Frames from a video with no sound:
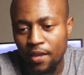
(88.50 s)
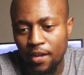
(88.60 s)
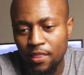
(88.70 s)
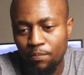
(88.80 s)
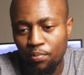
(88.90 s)

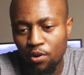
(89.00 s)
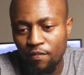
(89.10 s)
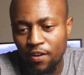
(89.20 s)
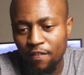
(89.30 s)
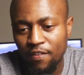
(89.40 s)
in the book
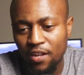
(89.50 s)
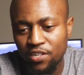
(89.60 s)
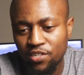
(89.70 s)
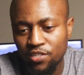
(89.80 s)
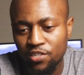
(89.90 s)
of
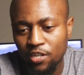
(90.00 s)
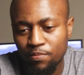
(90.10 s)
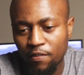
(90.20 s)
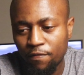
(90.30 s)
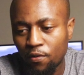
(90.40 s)
Revelations,
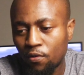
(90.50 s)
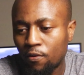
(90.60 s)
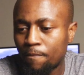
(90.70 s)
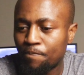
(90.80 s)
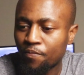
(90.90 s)
chapter 4,
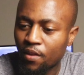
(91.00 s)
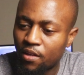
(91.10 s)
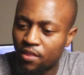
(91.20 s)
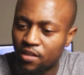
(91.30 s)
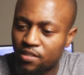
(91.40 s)

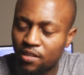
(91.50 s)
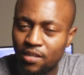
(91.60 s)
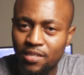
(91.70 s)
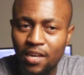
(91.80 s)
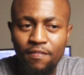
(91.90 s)
this
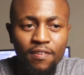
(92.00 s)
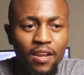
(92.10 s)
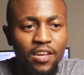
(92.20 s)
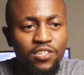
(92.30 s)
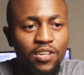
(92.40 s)
is a
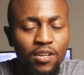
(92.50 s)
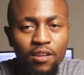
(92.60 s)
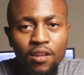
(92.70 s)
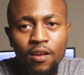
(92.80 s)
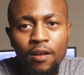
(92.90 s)

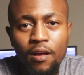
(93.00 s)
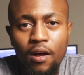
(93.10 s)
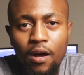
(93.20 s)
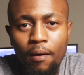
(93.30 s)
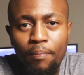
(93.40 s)
revelation
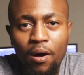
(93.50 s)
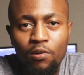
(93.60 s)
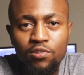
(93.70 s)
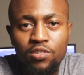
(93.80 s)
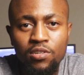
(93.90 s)

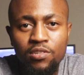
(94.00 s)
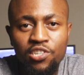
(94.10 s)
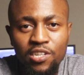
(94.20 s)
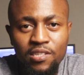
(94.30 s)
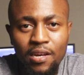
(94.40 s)
about
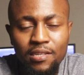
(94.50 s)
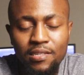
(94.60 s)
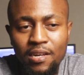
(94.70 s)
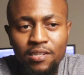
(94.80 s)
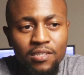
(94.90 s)

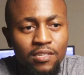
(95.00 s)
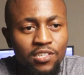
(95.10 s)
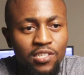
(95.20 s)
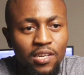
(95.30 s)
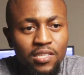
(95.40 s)
Jesus, and
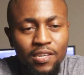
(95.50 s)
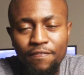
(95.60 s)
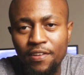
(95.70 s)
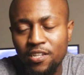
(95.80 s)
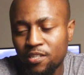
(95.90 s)
Jesus
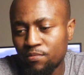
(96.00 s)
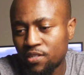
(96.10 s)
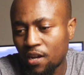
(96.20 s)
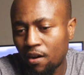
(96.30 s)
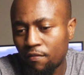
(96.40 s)
reveals
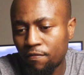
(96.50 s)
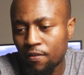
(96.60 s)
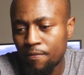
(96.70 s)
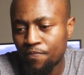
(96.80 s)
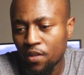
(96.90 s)
himself
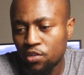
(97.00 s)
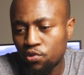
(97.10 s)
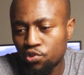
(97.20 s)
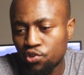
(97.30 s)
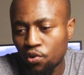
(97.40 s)

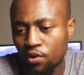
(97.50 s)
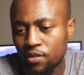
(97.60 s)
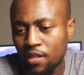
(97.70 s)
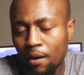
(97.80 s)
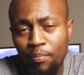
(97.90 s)
to
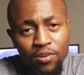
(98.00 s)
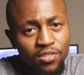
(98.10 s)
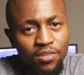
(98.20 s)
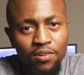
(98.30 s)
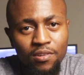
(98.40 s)
John the
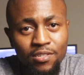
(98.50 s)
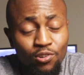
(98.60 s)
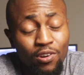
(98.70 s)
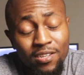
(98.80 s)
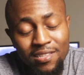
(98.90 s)
apostle.
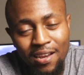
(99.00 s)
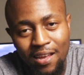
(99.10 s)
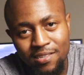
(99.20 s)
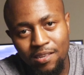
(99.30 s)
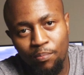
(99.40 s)
John is the
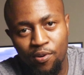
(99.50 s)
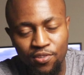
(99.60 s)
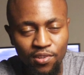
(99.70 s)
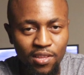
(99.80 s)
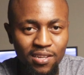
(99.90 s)
last
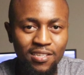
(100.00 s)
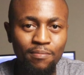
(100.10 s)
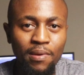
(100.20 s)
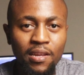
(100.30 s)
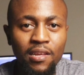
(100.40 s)
apostle that is
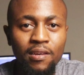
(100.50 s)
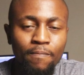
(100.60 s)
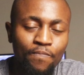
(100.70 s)
remaining.